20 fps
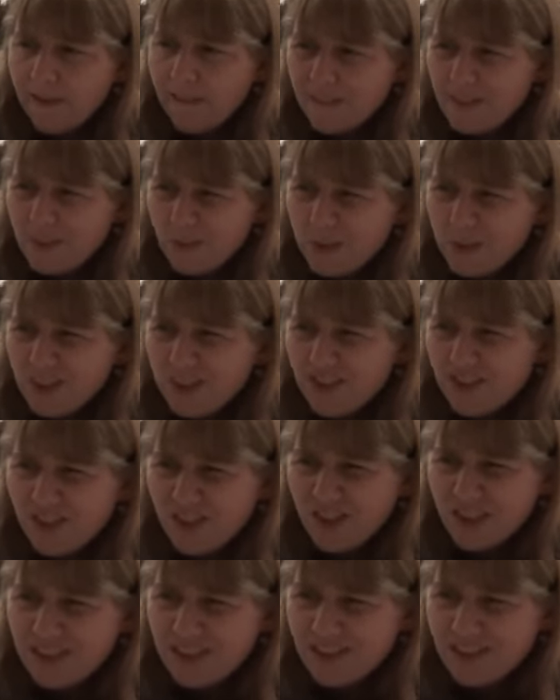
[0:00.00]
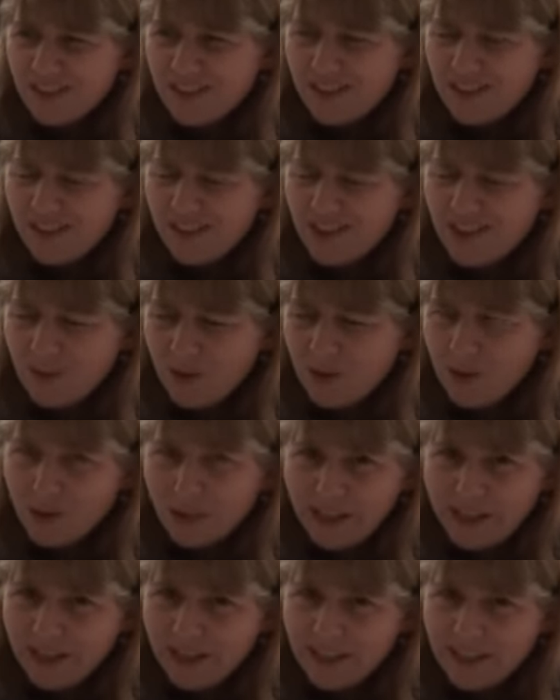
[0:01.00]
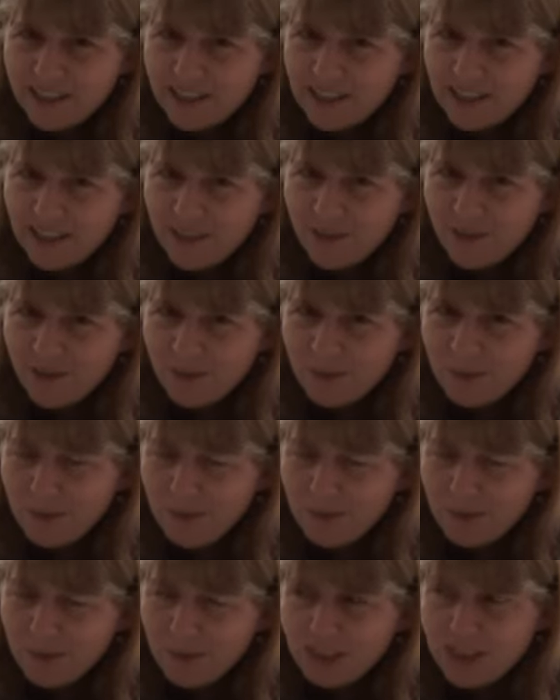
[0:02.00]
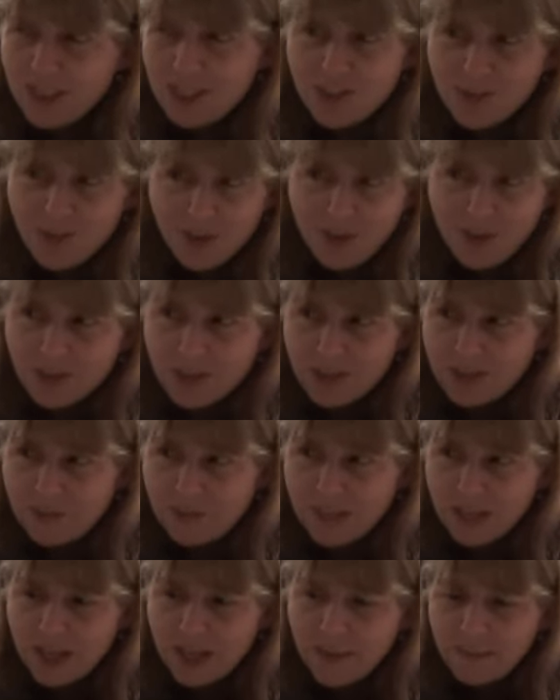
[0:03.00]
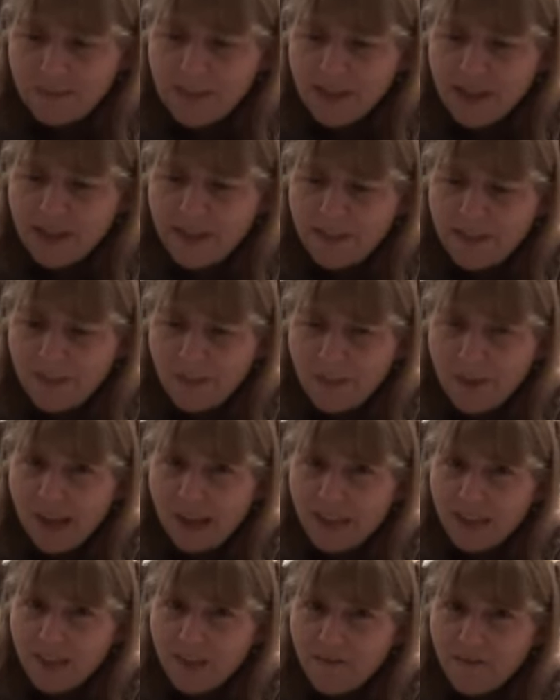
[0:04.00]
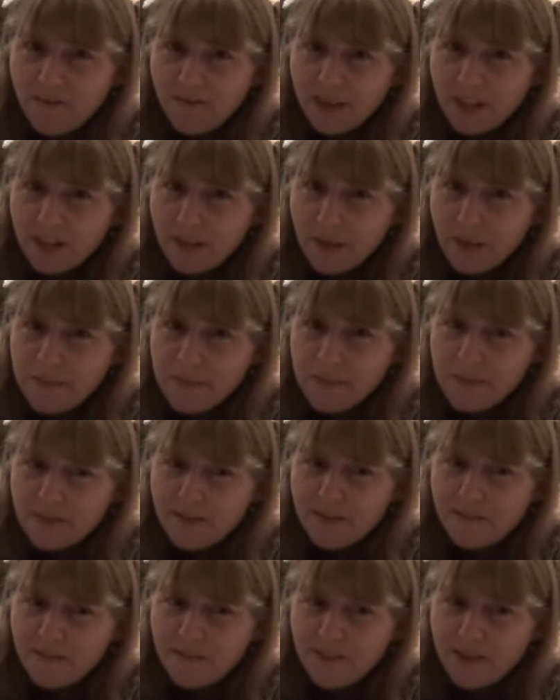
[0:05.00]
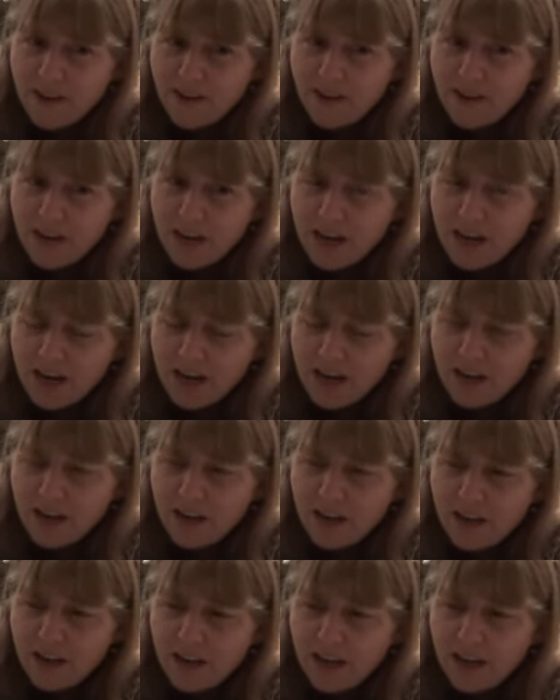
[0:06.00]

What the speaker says: this wasn't just trolling, because I know that people just troll sometimes. They pick their victims very